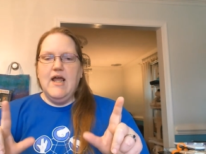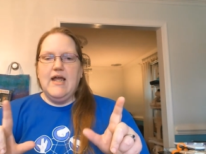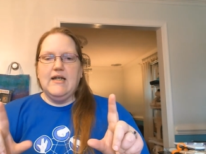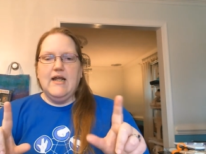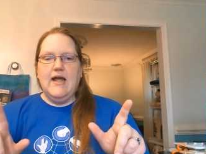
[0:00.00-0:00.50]

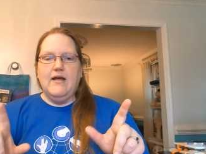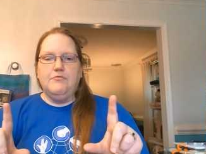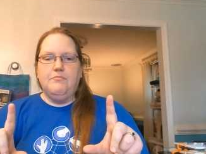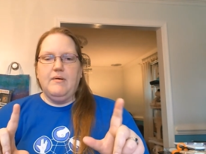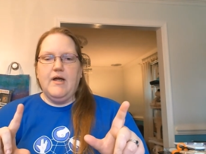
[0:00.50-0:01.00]
eight and a
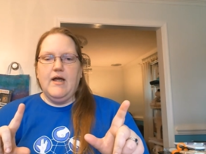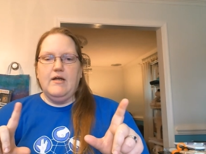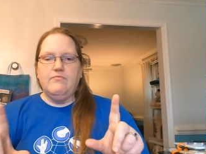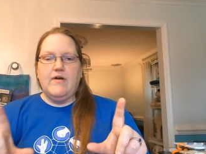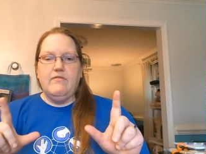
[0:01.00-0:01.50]
half
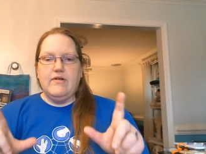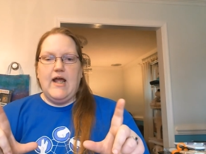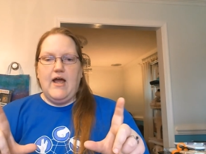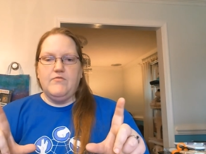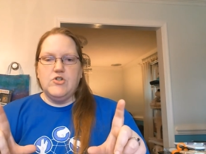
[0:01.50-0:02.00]
by five and a
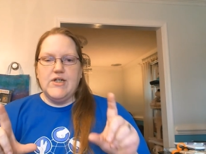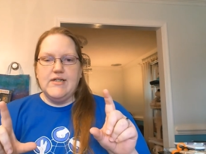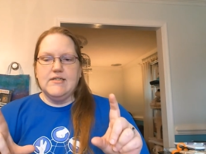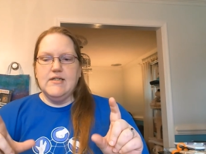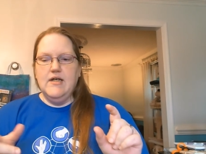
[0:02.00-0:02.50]
half
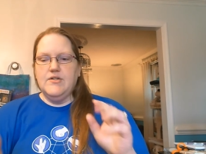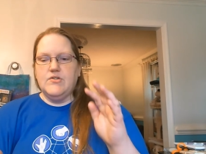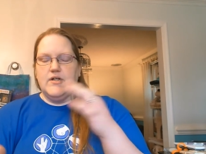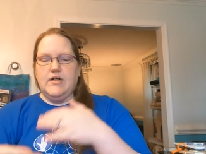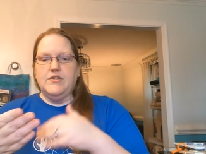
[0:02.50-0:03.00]
sheets
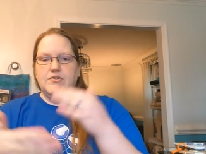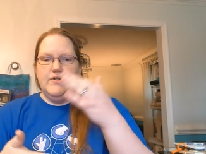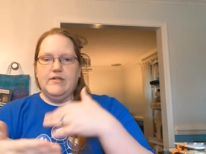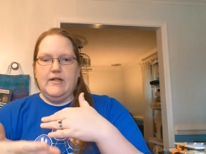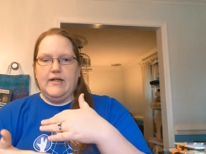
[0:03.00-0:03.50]
so that I can do
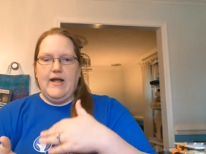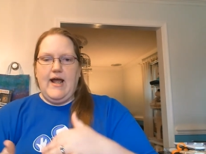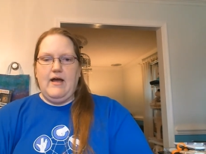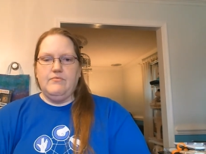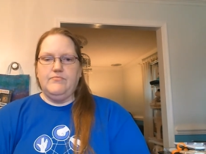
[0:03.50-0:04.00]
it in like a
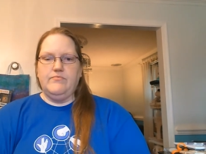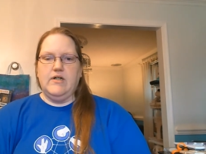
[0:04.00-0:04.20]
half,